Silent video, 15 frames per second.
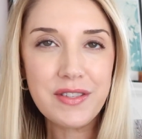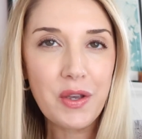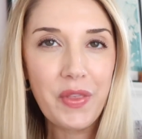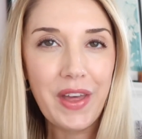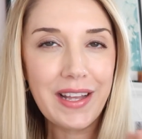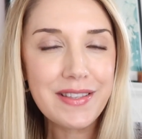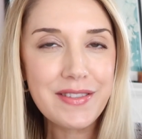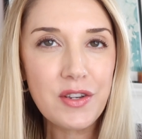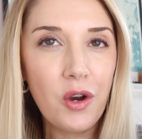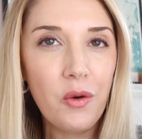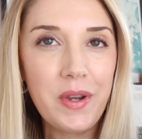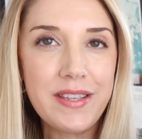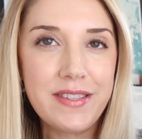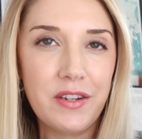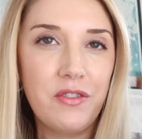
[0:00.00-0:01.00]
So that's
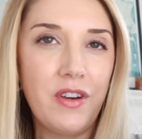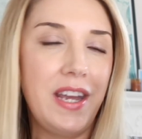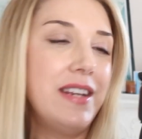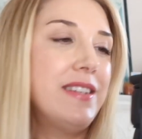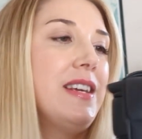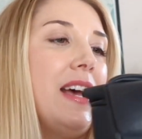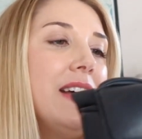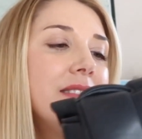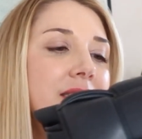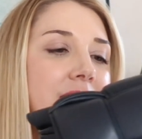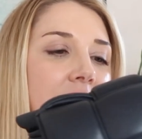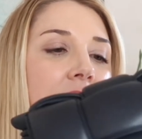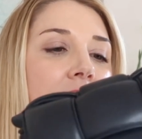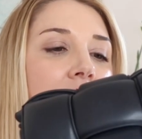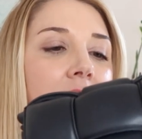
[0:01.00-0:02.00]
always a great test.